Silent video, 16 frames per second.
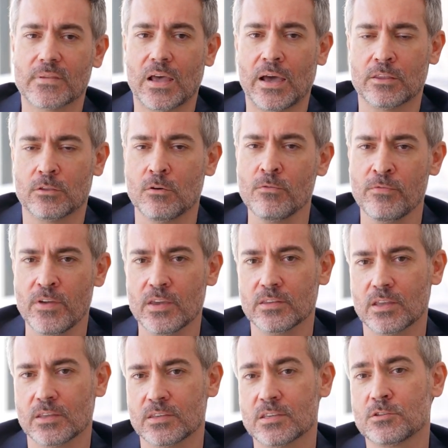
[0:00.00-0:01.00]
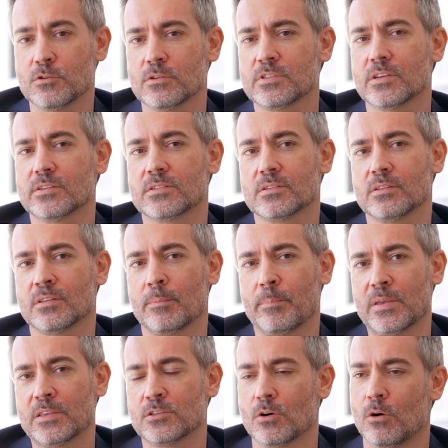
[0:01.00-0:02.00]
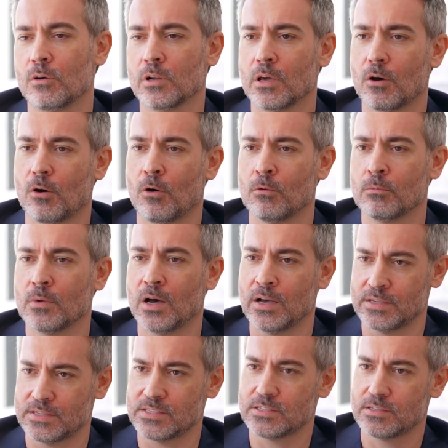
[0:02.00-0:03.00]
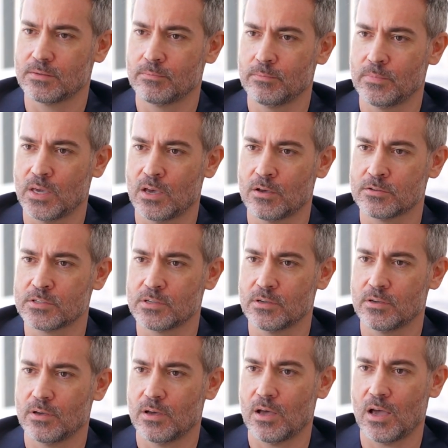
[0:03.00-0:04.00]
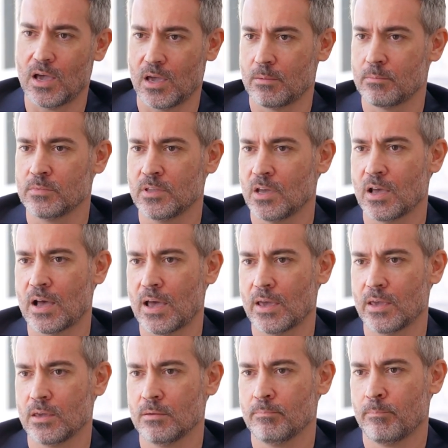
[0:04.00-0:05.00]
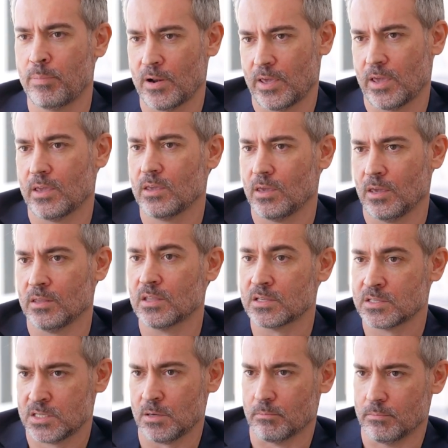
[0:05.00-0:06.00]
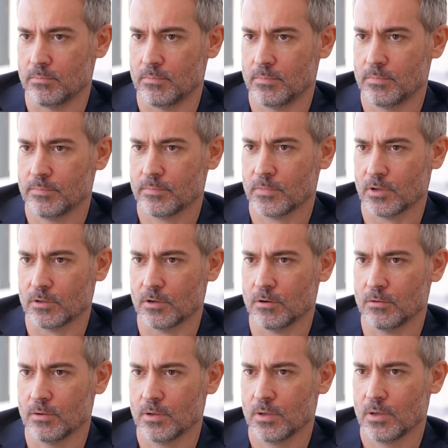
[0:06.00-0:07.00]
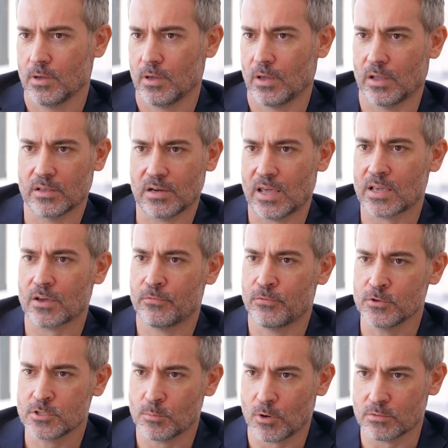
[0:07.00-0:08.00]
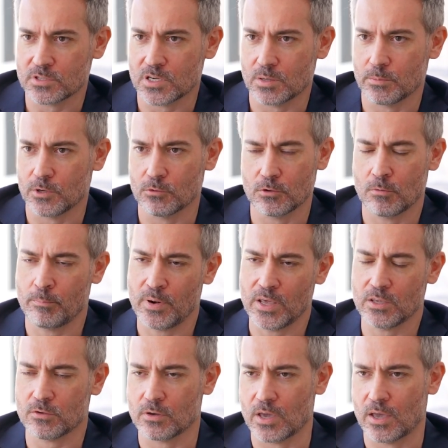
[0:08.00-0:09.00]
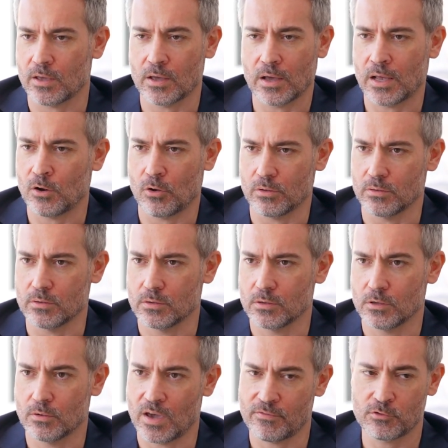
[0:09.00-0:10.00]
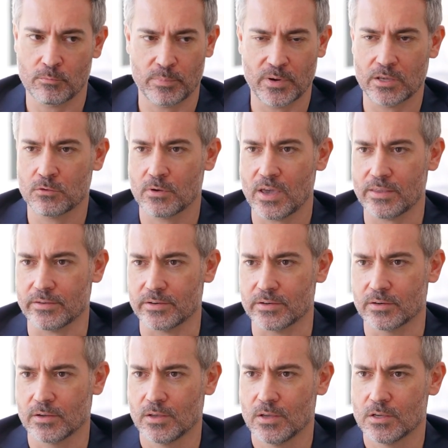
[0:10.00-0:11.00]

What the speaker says: I don't think that the success depends only on us, because I'm the guy playing in a team, you know. And like a football team, you don't play together alone. You have to play together.